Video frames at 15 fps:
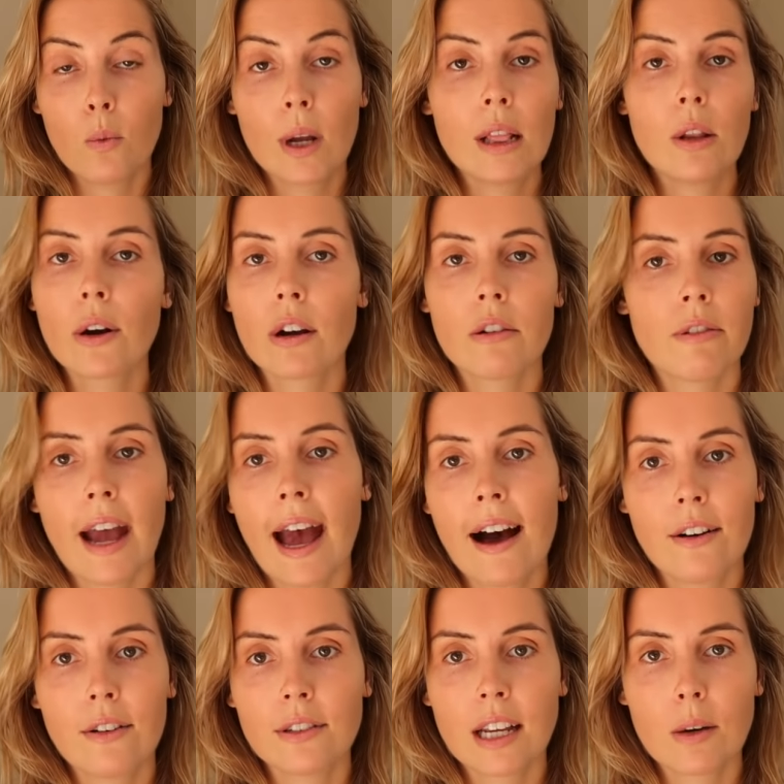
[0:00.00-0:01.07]
We look
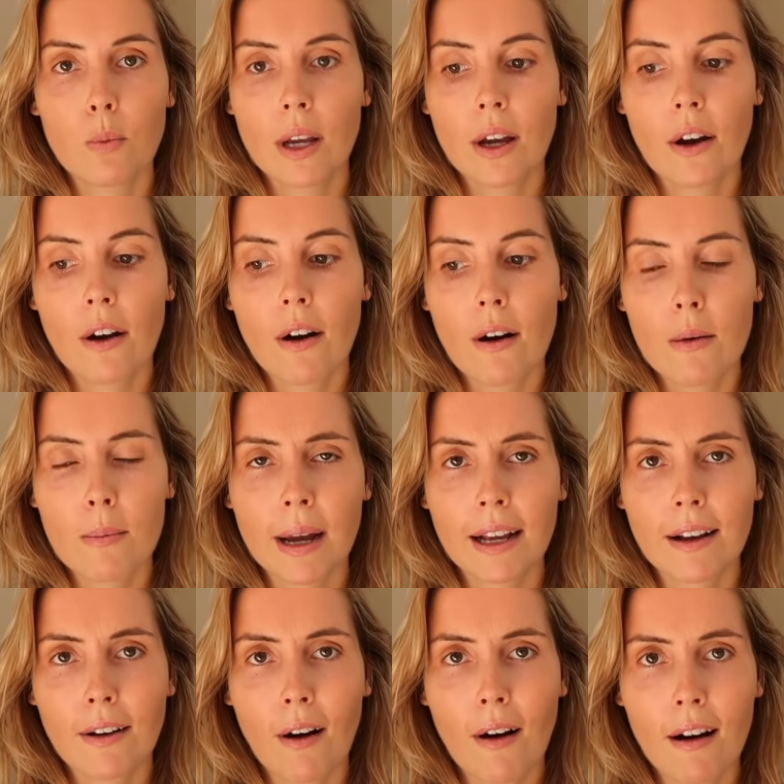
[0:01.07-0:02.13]
around and we go, oh my
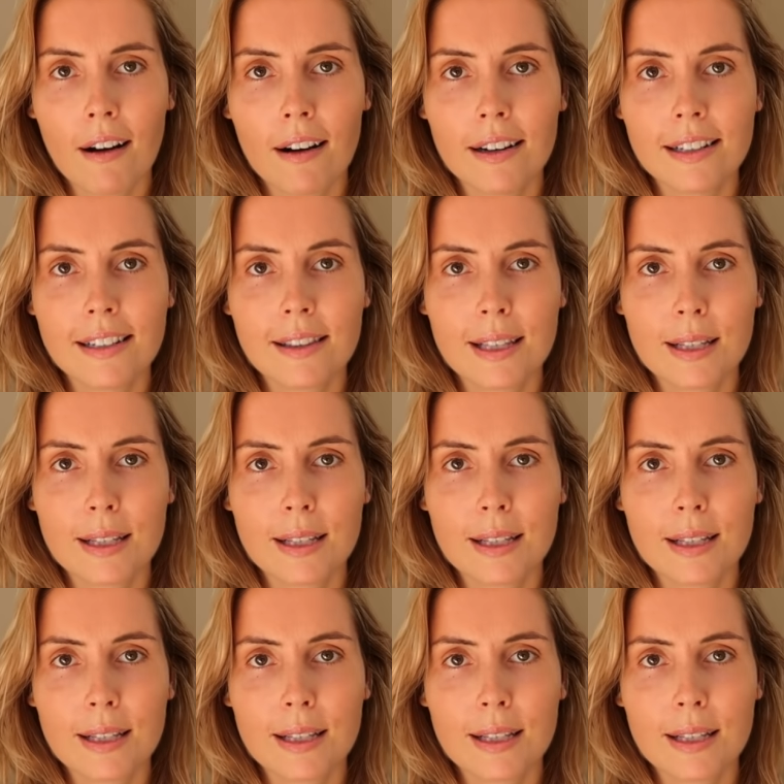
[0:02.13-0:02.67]
God,